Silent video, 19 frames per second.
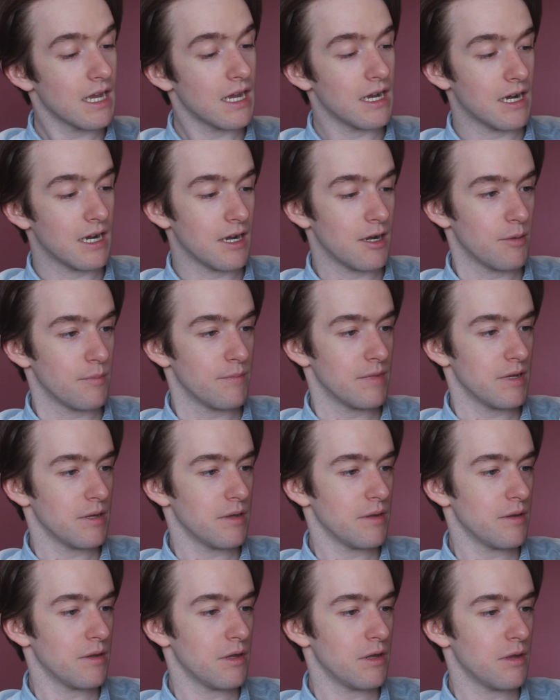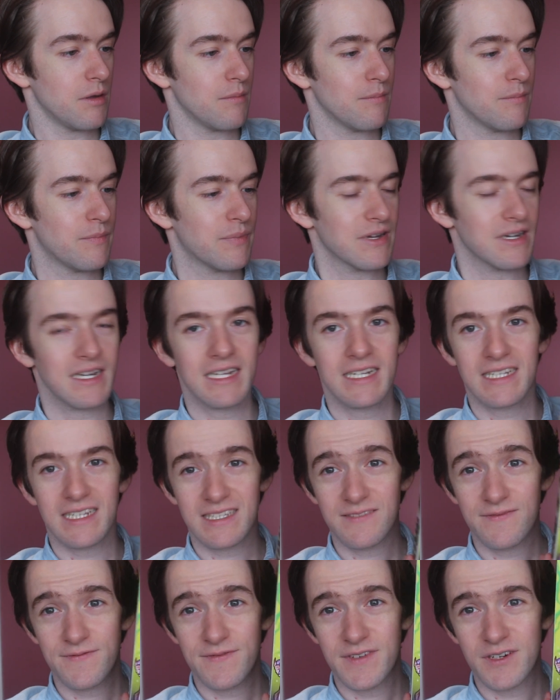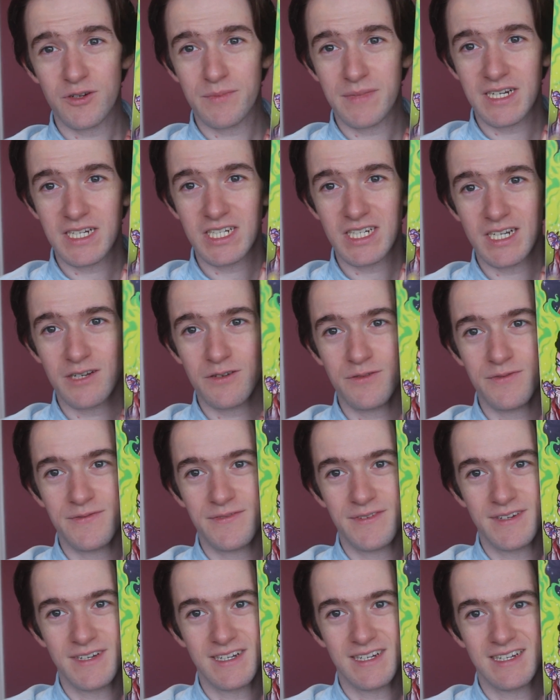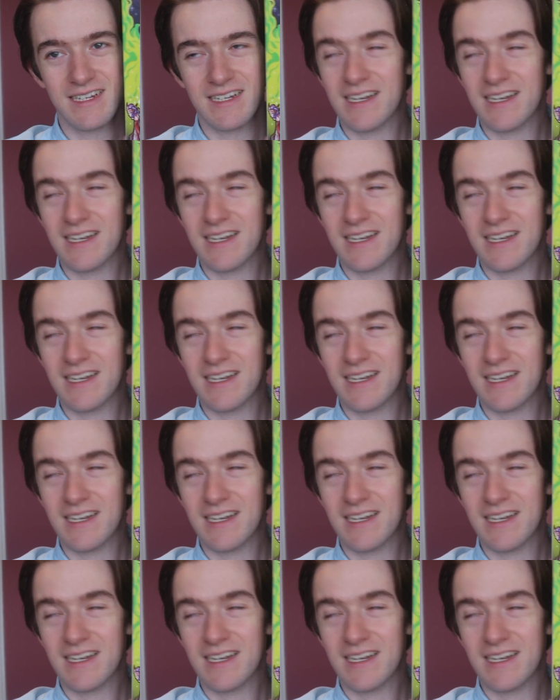But it doesn't fit on my shelf.